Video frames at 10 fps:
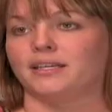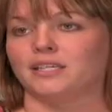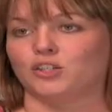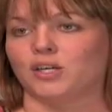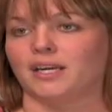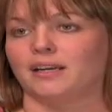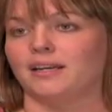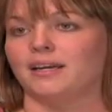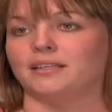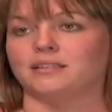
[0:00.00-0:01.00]
it's a gene.
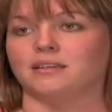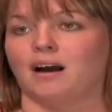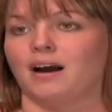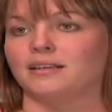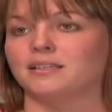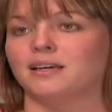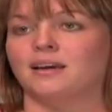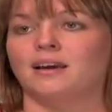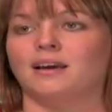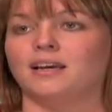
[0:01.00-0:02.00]
It's not,
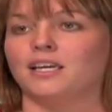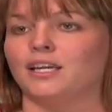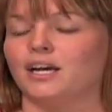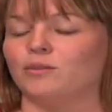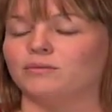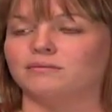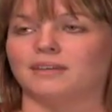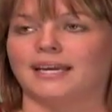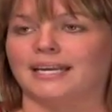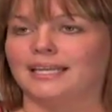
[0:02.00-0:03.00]
you know,
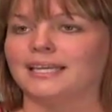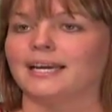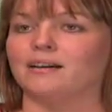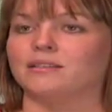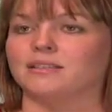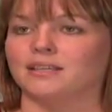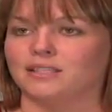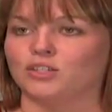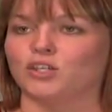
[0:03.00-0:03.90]
anything else. It's a